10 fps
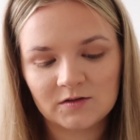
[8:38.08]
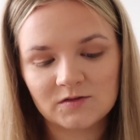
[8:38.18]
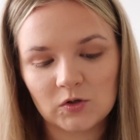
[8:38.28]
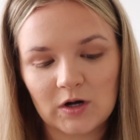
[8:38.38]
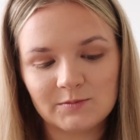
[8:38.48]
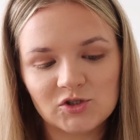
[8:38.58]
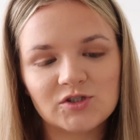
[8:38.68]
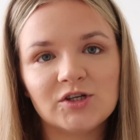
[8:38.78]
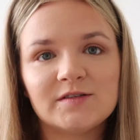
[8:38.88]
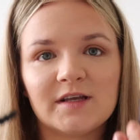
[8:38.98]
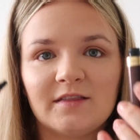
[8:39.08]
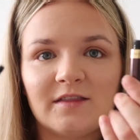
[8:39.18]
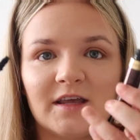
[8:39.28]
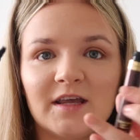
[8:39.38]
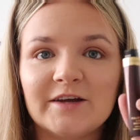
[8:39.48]
So I'm just using
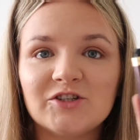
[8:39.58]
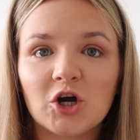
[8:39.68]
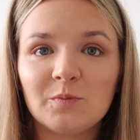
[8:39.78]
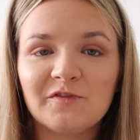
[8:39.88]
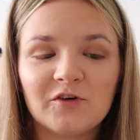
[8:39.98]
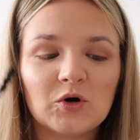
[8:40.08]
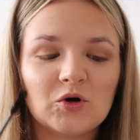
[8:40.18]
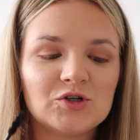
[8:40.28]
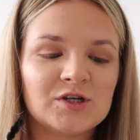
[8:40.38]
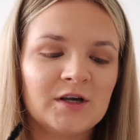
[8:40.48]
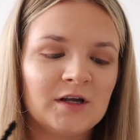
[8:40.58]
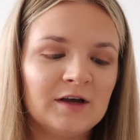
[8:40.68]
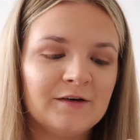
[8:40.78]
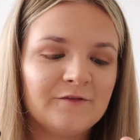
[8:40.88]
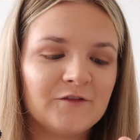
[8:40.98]
the Tom Ford
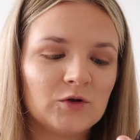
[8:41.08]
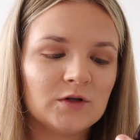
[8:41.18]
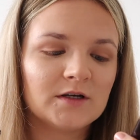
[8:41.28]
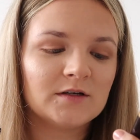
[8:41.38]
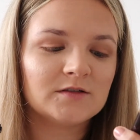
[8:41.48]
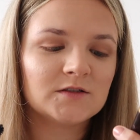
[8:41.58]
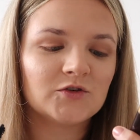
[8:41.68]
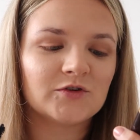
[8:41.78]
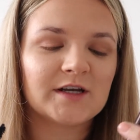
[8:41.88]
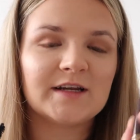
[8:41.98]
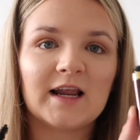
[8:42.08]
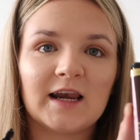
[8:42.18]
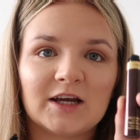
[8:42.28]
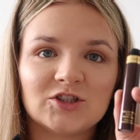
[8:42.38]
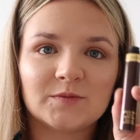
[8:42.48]
Full Screen
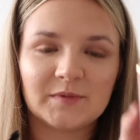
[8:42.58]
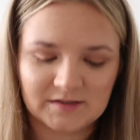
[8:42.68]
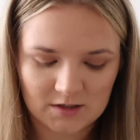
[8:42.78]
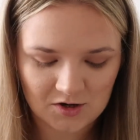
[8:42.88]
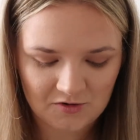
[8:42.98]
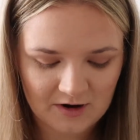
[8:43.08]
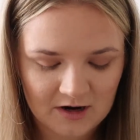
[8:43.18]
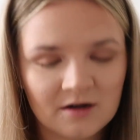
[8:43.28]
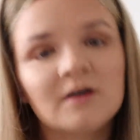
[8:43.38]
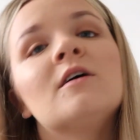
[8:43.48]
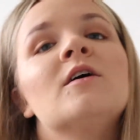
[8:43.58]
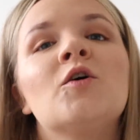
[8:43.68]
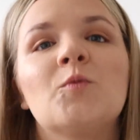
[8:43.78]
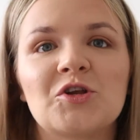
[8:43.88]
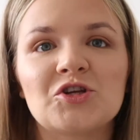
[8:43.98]
Lash Mascara,
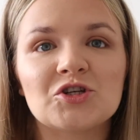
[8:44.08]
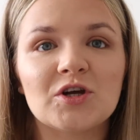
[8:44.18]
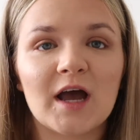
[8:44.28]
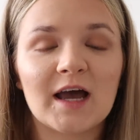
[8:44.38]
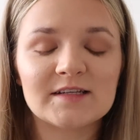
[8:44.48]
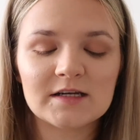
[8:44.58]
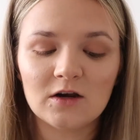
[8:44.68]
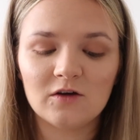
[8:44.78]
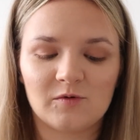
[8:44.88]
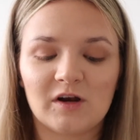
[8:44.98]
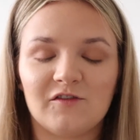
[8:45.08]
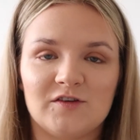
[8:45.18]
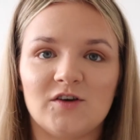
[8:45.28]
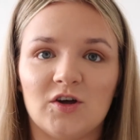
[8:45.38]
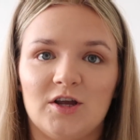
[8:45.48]
which I didn't love when I
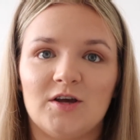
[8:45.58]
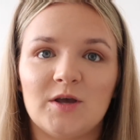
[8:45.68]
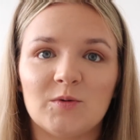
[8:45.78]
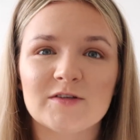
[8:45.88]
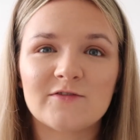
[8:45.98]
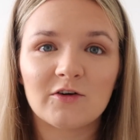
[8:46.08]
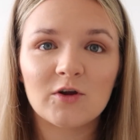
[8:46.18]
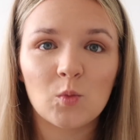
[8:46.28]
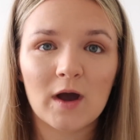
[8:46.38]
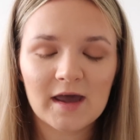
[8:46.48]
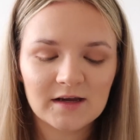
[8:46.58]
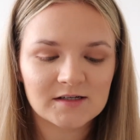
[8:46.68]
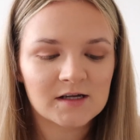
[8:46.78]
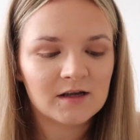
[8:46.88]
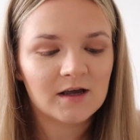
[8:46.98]
first got it. It was very
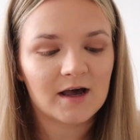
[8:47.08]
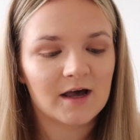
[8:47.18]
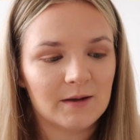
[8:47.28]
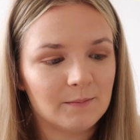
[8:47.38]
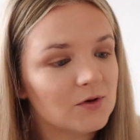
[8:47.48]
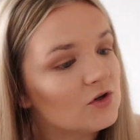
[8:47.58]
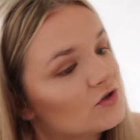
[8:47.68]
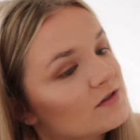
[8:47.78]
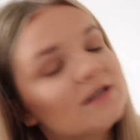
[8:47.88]
wet, but you just